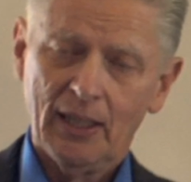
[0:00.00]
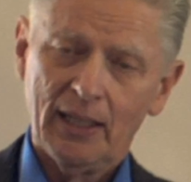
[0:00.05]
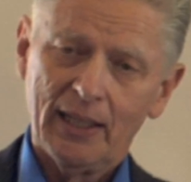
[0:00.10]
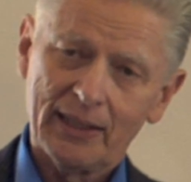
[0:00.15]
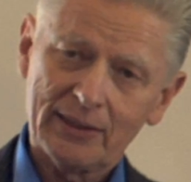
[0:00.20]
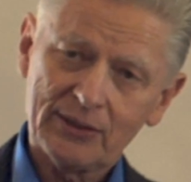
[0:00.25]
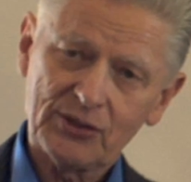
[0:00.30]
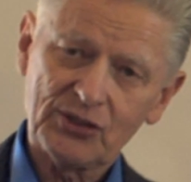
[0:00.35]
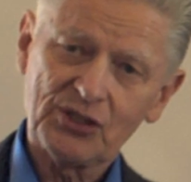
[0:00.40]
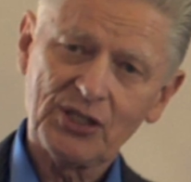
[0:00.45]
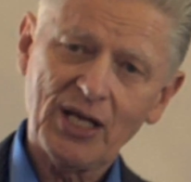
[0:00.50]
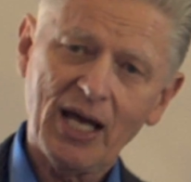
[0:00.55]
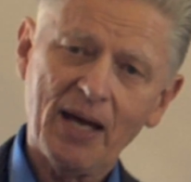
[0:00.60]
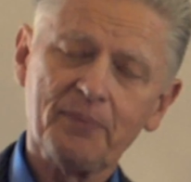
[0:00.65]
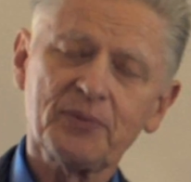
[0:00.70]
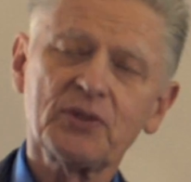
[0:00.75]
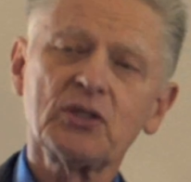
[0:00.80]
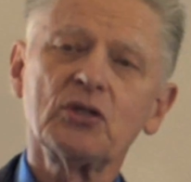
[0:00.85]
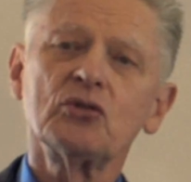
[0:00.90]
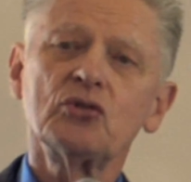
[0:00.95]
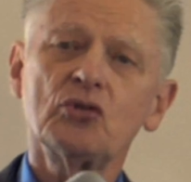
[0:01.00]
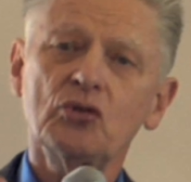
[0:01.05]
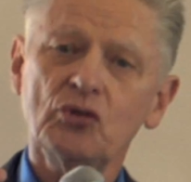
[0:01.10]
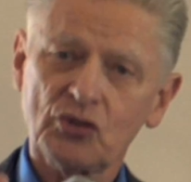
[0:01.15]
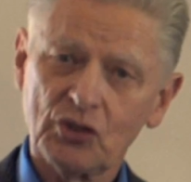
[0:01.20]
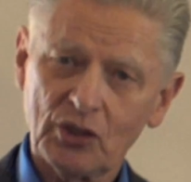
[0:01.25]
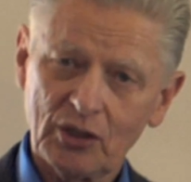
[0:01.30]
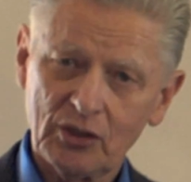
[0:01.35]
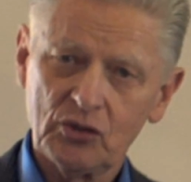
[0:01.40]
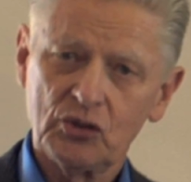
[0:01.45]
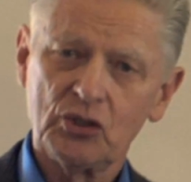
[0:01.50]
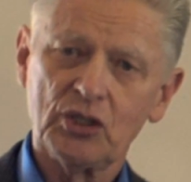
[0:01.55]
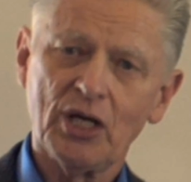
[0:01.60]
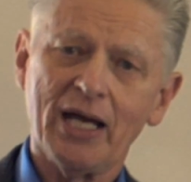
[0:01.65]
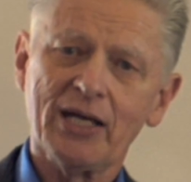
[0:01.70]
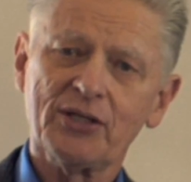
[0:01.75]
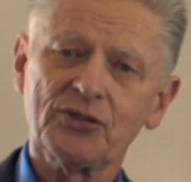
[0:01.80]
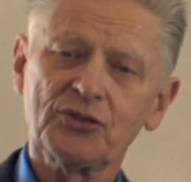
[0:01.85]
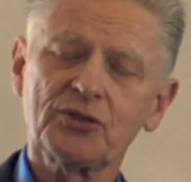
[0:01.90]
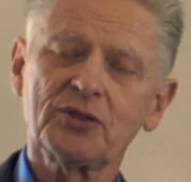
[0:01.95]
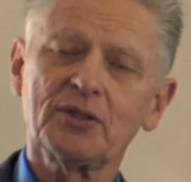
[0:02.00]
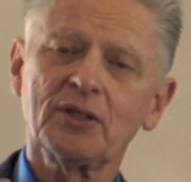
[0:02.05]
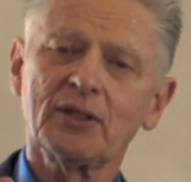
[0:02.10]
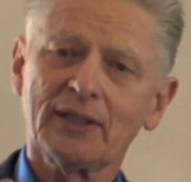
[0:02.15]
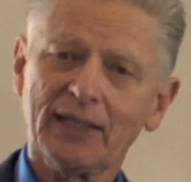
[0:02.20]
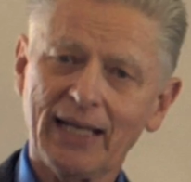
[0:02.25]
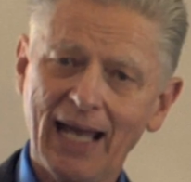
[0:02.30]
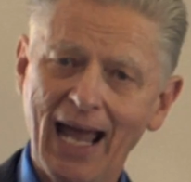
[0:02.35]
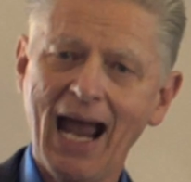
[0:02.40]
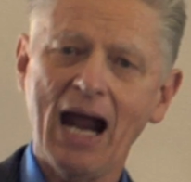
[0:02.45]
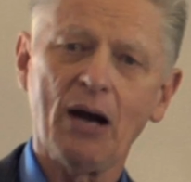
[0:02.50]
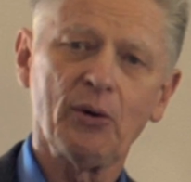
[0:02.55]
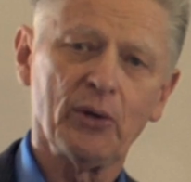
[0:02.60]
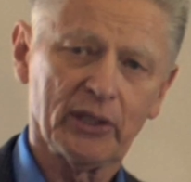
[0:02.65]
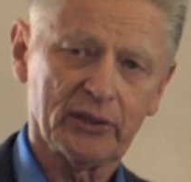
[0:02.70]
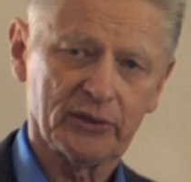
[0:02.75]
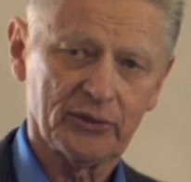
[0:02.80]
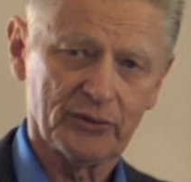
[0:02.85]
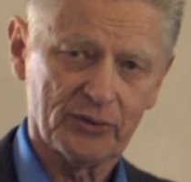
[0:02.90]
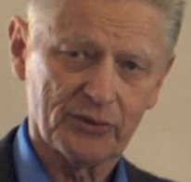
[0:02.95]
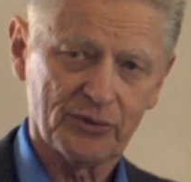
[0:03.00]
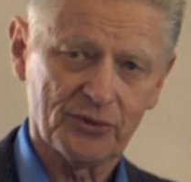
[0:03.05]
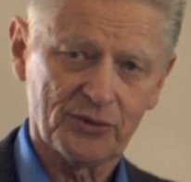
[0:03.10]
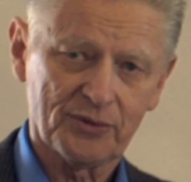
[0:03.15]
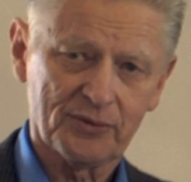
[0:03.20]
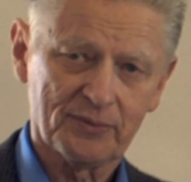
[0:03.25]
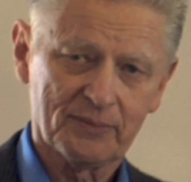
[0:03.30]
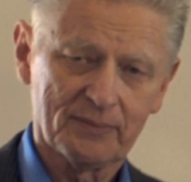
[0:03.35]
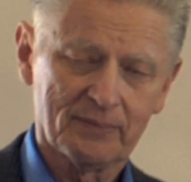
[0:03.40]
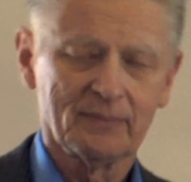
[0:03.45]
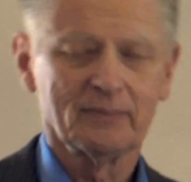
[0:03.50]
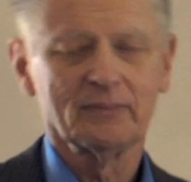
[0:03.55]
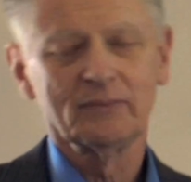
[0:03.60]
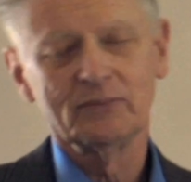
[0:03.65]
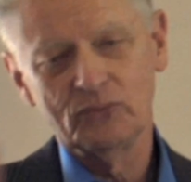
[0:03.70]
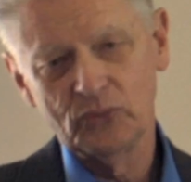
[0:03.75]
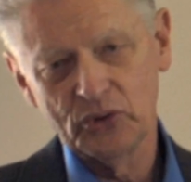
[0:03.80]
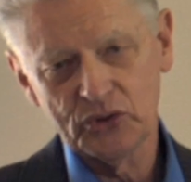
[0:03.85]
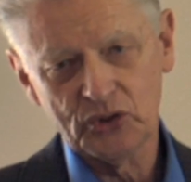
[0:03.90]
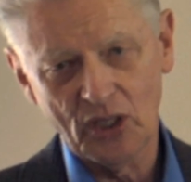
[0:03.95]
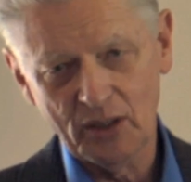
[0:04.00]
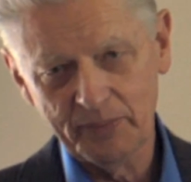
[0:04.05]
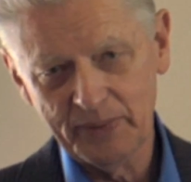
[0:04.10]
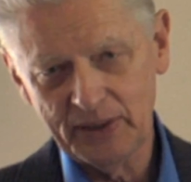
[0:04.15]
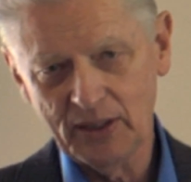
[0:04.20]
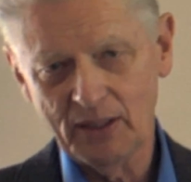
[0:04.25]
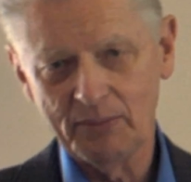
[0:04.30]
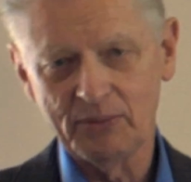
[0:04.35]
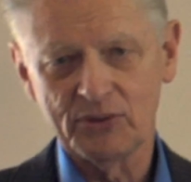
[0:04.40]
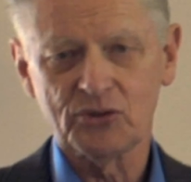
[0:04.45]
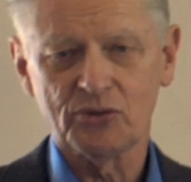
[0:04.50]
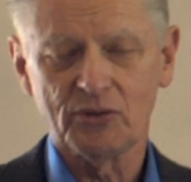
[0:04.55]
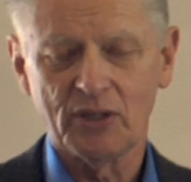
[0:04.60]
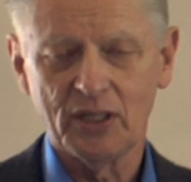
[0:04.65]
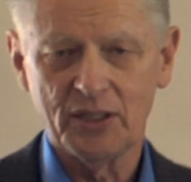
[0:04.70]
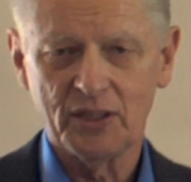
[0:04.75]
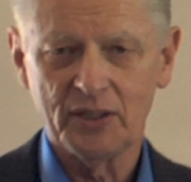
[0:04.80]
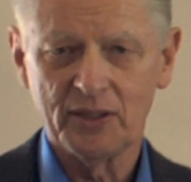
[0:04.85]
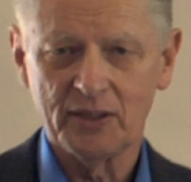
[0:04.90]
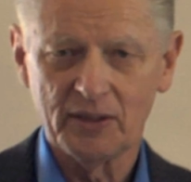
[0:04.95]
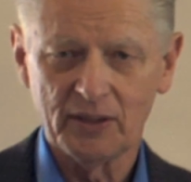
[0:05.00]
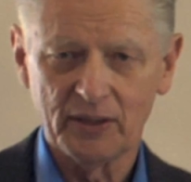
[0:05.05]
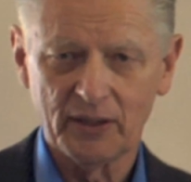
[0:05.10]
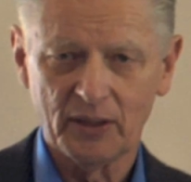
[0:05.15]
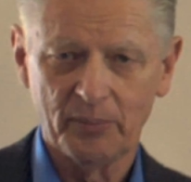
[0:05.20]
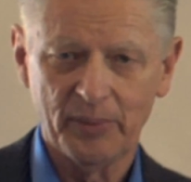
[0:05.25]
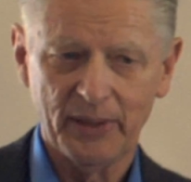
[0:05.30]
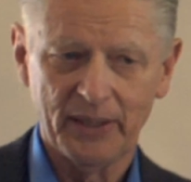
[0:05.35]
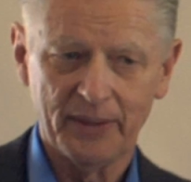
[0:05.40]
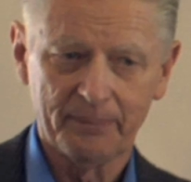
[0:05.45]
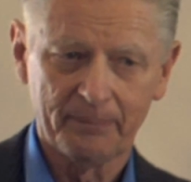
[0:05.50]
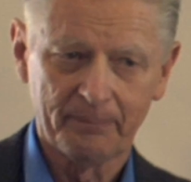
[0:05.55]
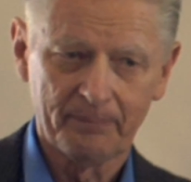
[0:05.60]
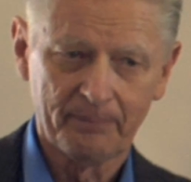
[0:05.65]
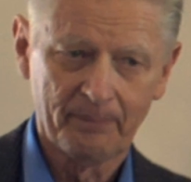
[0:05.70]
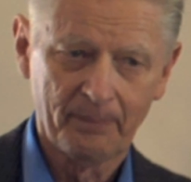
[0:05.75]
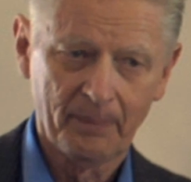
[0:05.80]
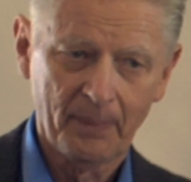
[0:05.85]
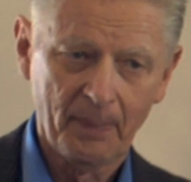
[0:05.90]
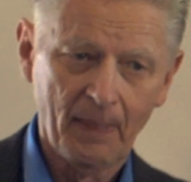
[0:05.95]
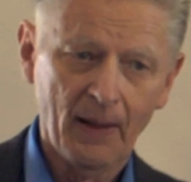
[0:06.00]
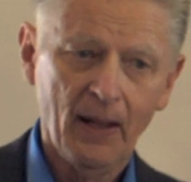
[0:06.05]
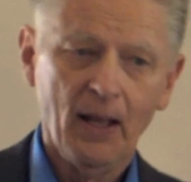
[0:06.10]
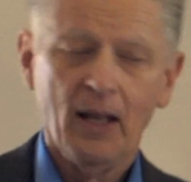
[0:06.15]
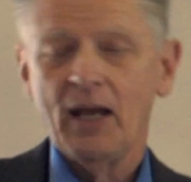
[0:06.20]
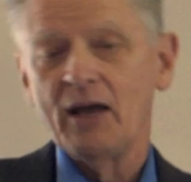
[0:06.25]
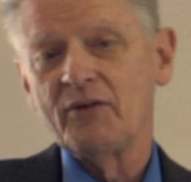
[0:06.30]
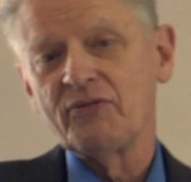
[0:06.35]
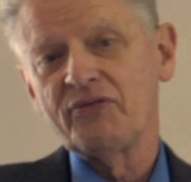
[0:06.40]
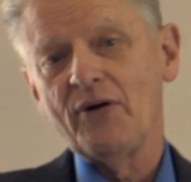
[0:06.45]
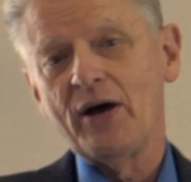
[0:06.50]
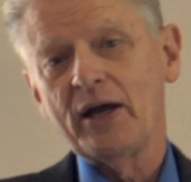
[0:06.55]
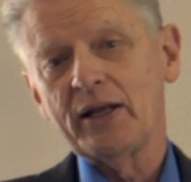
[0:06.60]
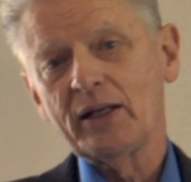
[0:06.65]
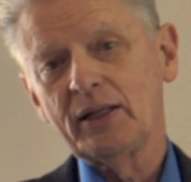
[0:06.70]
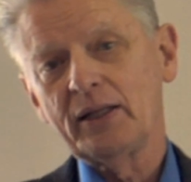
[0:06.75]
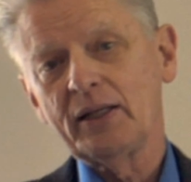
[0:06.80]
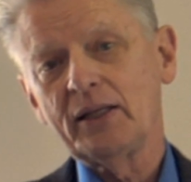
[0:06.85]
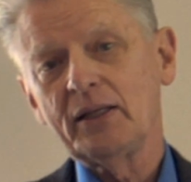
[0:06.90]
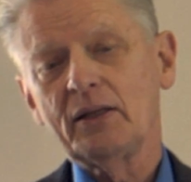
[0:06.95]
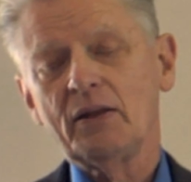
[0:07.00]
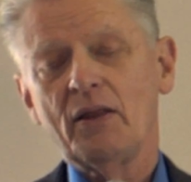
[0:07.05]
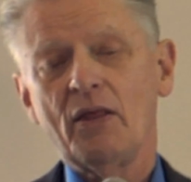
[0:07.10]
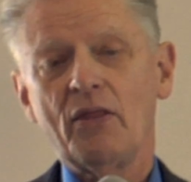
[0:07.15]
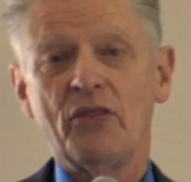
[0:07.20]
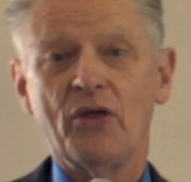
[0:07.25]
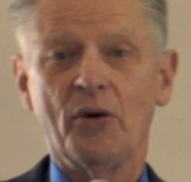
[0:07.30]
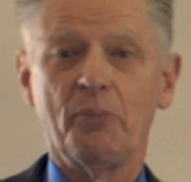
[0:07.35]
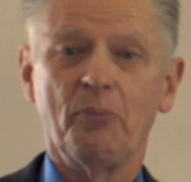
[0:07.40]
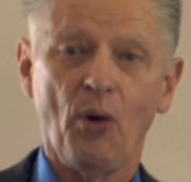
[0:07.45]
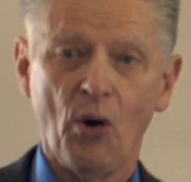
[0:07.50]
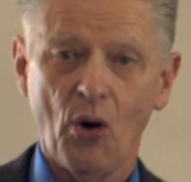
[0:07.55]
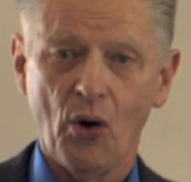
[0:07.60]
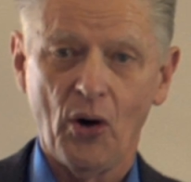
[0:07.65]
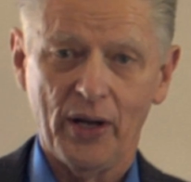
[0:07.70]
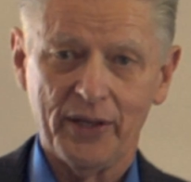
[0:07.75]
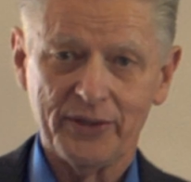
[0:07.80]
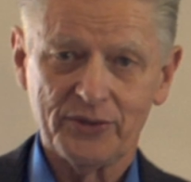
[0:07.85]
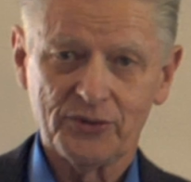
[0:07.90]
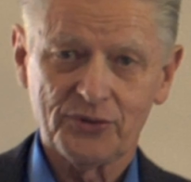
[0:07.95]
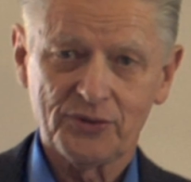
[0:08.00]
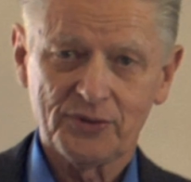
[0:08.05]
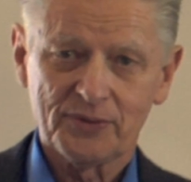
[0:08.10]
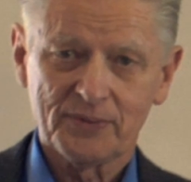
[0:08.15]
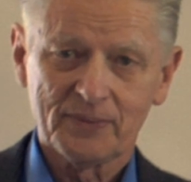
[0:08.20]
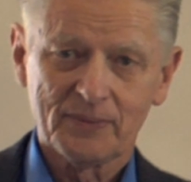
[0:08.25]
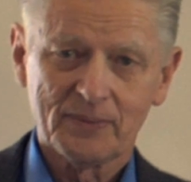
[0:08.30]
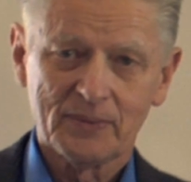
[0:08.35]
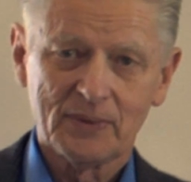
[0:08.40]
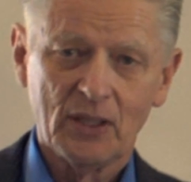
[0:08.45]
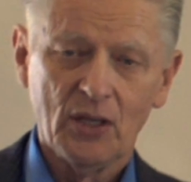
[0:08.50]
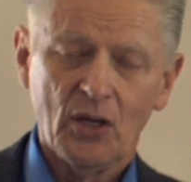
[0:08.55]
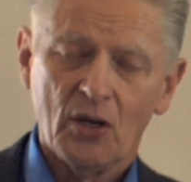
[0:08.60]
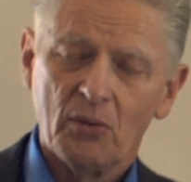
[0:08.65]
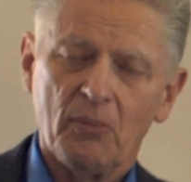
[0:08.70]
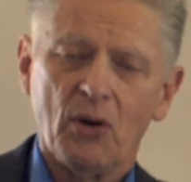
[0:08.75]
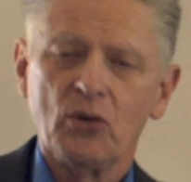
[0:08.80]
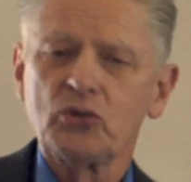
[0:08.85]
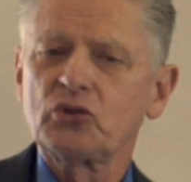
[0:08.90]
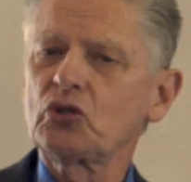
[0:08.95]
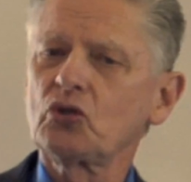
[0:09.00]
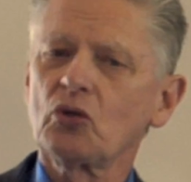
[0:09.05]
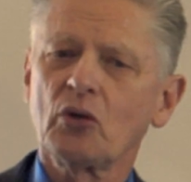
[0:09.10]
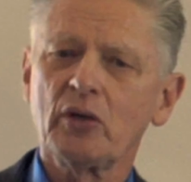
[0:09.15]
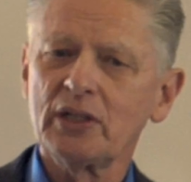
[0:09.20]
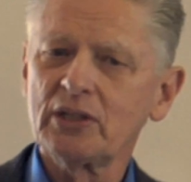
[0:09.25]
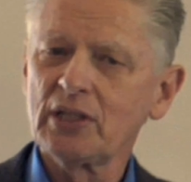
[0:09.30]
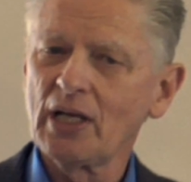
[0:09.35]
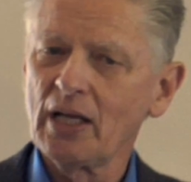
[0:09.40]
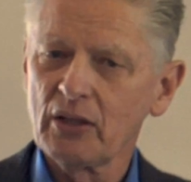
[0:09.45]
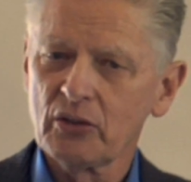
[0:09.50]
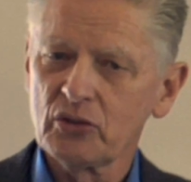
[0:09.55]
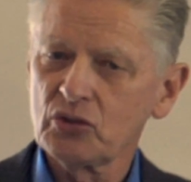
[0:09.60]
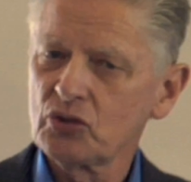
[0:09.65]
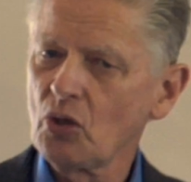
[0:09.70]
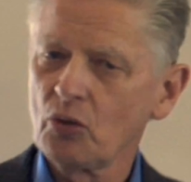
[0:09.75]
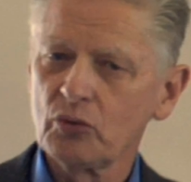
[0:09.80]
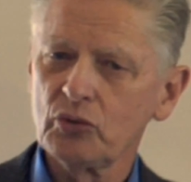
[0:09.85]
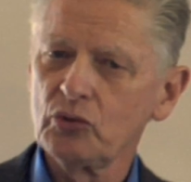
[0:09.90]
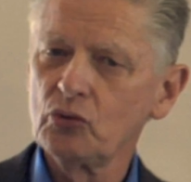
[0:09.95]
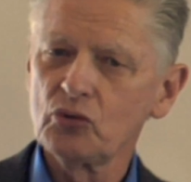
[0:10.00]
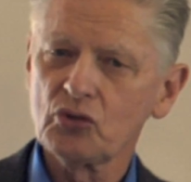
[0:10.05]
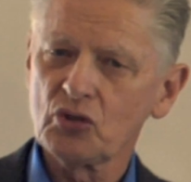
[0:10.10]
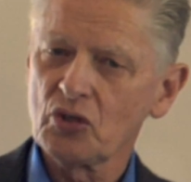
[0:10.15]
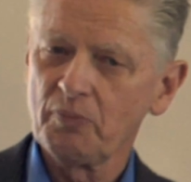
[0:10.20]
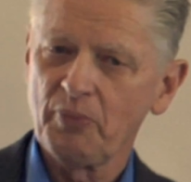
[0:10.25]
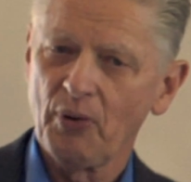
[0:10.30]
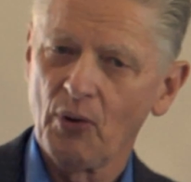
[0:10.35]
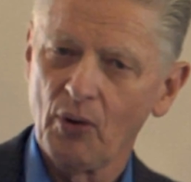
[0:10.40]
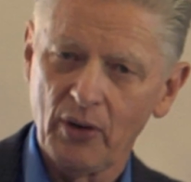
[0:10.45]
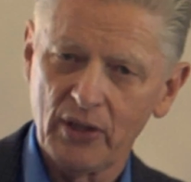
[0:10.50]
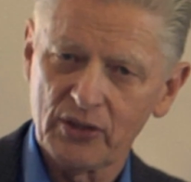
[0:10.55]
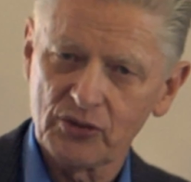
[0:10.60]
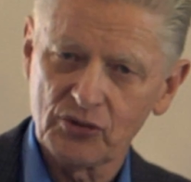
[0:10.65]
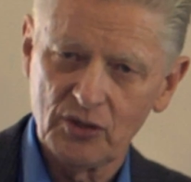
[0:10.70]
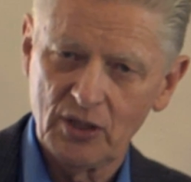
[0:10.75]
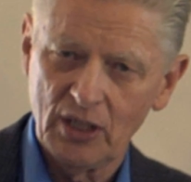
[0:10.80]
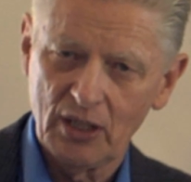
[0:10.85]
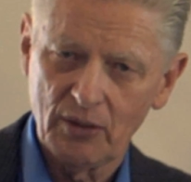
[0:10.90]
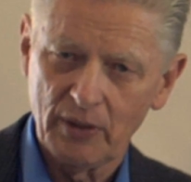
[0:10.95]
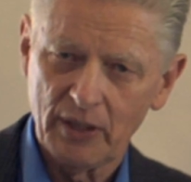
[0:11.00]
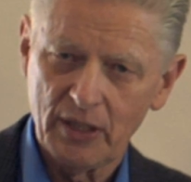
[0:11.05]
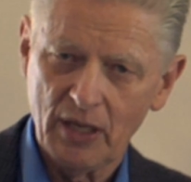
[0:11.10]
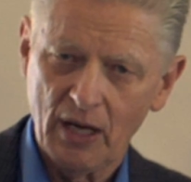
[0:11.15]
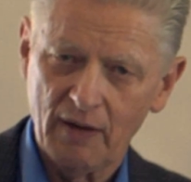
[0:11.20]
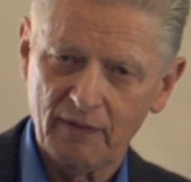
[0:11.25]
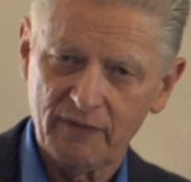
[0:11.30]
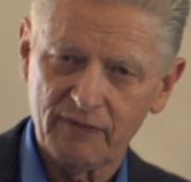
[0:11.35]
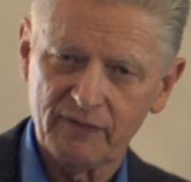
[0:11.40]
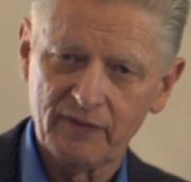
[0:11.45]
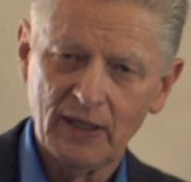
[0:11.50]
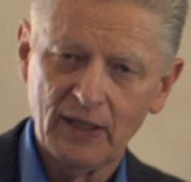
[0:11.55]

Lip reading: except to suggest characters, which I'll be demonstrating in a little bit. And finally, the pause. Most storytellers don't use the pause near enough.